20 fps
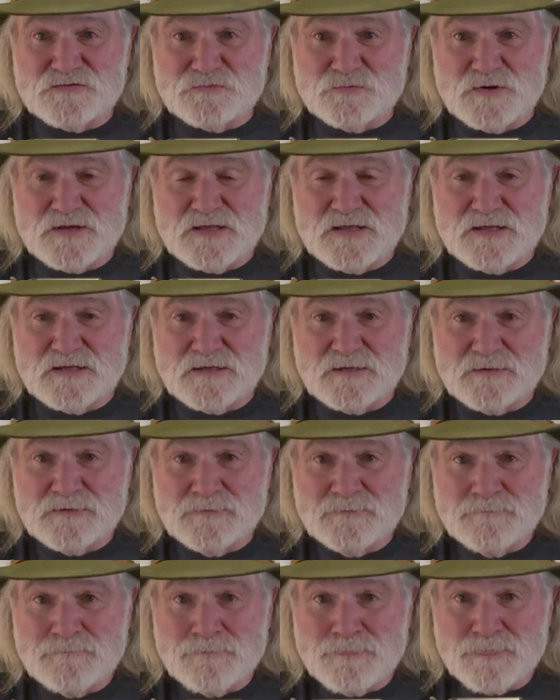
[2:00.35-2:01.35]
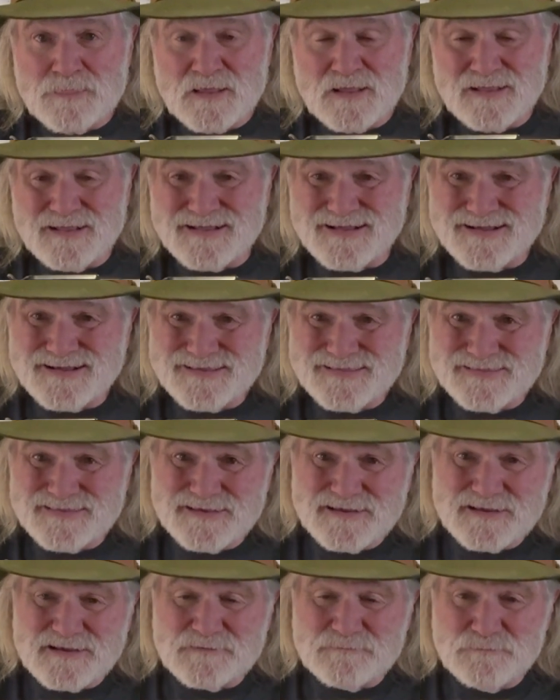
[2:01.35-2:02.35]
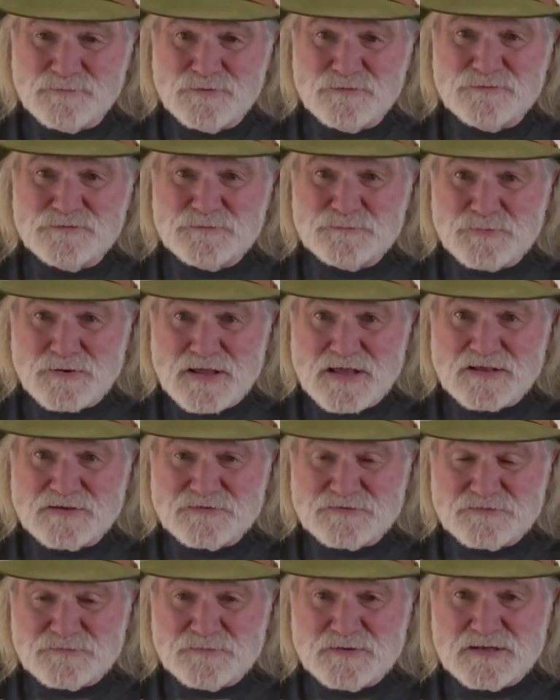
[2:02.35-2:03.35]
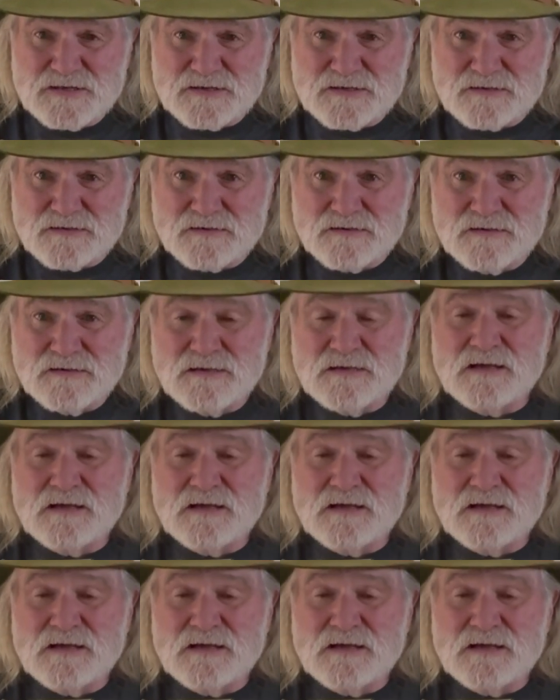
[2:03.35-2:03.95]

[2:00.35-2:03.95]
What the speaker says: week. I think I'm moving past smitten.